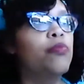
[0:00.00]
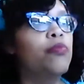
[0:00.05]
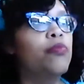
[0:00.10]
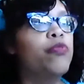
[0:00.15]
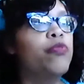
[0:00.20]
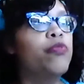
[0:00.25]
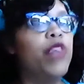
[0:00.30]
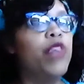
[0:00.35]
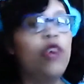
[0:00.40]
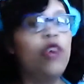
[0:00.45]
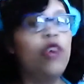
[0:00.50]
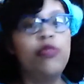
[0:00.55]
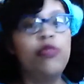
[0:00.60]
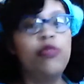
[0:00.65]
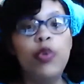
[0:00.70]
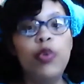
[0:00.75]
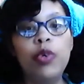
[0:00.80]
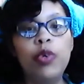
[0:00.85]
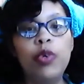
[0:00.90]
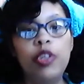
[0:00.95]
For those of
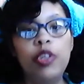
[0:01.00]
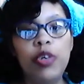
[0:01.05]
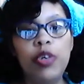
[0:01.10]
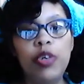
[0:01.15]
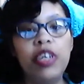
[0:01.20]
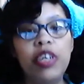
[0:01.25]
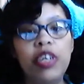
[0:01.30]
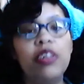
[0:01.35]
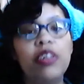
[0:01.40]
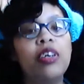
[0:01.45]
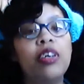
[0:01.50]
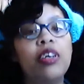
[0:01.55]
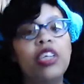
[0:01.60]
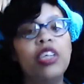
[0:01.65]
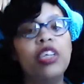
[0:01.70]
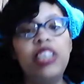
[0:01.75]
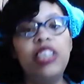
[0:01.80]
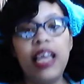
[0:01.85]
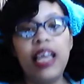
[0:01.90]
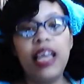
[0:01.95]
you who are new here,
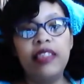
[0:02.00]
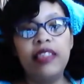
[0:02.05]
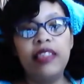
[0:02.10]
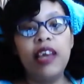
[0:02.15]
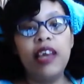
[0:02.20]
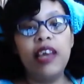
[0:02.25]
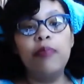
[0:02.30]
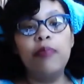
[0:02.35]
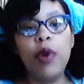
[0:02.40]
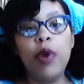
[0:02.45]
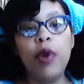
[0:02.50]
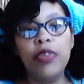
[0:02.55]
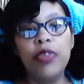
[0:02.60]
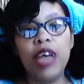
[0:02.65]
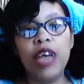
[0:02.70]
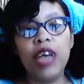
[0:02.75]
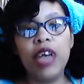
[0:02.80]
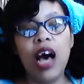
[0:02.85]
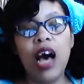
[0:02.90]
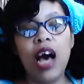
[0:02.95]
they're both in
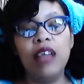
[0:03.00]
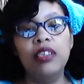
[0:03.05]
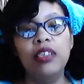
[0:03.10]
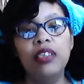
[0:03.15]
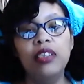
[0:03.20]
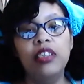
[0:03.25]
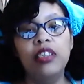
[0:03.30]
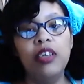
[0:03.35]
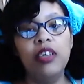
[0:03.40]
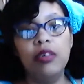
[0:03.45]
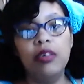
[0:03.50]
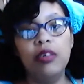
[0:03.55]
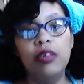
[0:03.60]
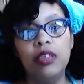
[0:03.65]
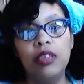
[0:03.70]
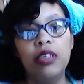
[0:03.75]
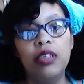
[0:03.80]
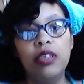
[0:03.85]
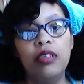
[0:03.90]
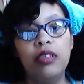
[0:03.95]
college. They're
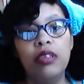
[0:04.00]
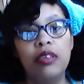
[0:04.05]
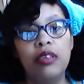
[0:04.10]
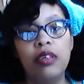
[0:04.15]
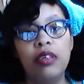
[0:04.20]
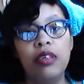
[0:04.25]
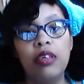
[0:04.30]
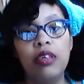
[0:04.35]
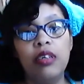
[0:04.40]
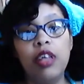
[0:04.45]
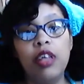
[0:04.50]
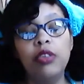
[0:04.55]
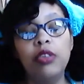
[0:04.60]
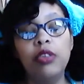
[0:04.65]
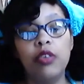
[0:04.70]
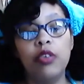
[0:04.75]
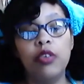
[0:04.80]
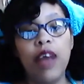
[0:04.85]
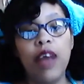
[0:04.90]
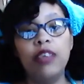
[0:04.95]
close
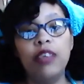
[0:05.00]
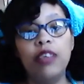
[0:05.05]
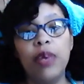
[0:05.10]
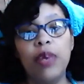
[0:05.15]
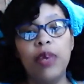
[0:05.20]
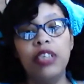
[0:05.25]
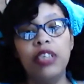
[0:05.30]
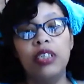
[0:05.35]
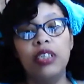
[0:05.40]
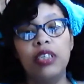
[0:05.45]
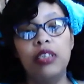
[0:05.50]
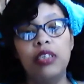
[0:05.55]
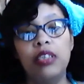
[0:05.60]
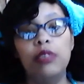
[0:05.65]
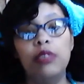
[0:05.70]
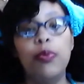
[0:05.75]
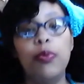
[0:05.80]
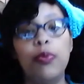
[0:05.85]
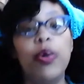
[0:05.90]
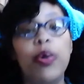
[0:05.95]
to graduation at this
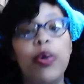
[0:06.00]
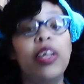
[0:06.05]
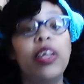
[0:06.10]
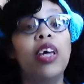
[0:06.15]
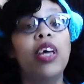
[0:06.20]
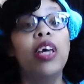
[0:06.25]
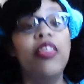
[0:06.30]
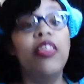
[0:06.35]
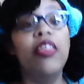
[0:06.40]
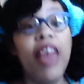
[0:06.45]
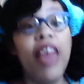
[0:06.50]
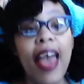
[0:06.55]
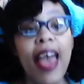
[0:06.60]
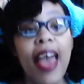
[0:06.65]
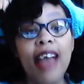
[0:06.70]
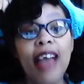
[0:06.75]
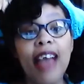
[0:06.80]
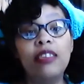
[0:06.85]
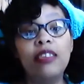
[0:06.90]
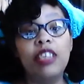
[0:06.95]
point. She
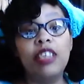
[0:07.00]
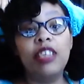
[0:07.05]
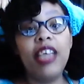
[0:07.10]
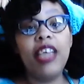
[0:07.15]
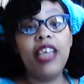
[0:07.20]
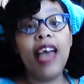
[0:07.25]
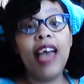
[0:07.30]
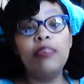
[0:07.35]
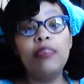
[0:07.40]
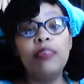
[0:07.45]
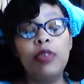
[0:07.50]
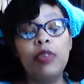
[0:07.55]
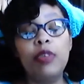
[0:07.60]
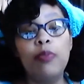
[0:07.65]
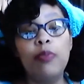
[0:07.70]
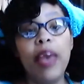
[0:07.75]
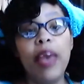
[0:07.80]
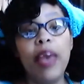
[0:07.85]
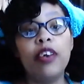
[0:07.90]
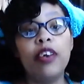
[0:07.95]
asked me to
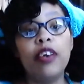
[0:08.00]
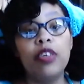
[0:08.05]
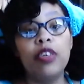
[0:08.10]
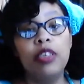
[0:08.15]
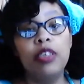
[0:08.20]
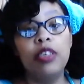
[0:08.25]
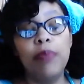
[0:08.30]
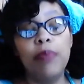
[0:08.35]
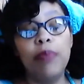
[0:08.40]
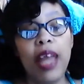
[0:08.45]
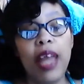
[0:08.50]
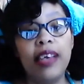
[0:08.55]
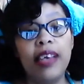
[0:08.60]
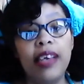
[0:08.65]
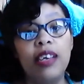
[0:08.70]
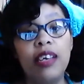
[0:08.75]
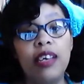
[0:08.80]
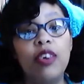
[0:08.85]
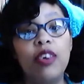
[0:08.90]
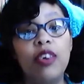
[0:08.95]
make her this blanket